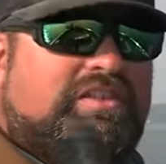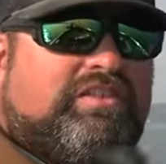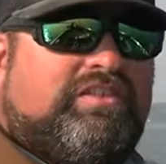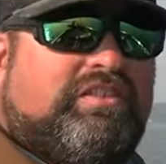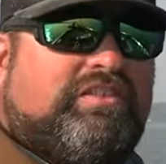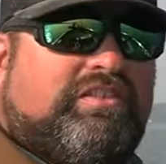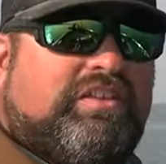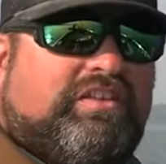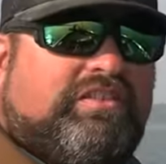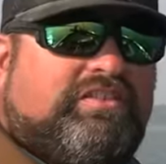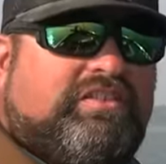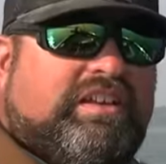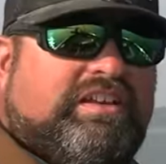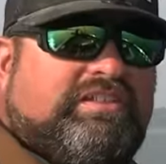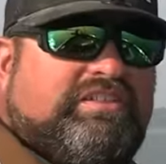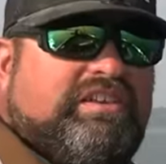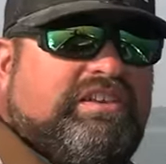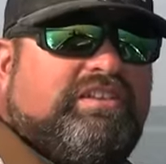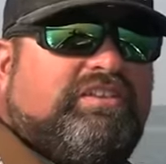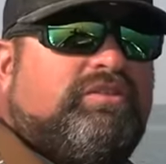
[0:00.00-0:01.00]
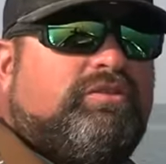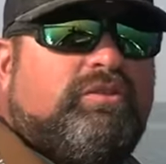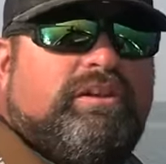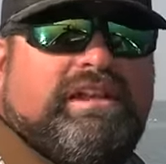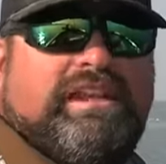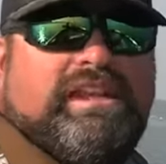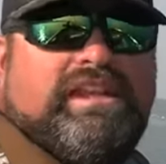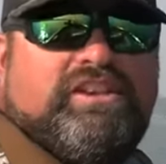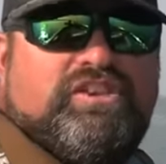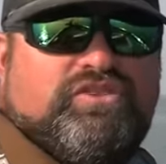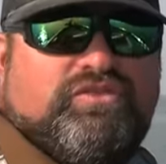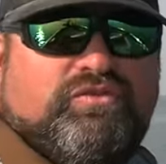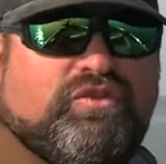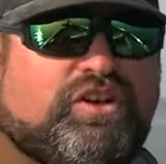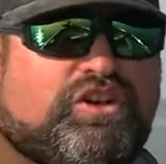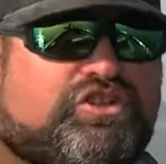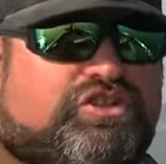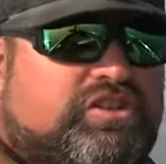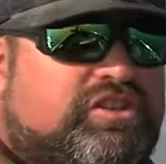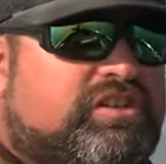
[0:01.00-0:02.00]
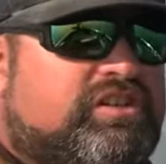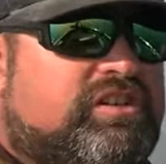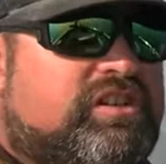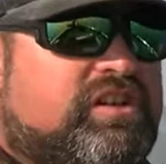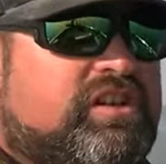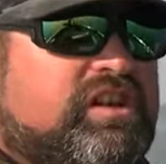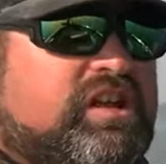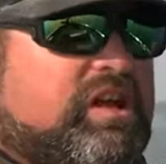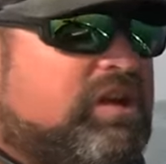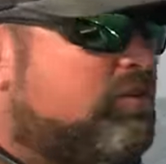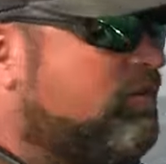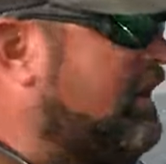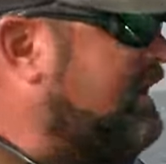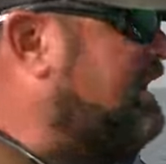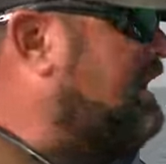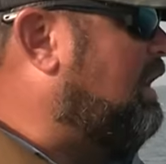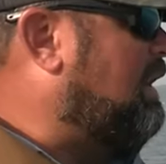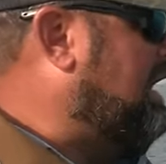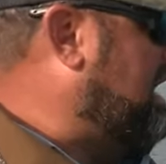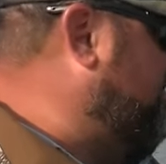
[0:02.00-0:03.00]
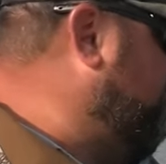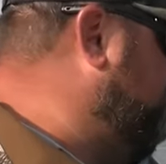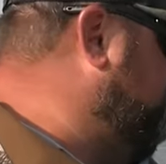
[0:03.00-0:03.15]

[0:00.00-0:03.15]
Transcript: This is the 63-inch version. Right now I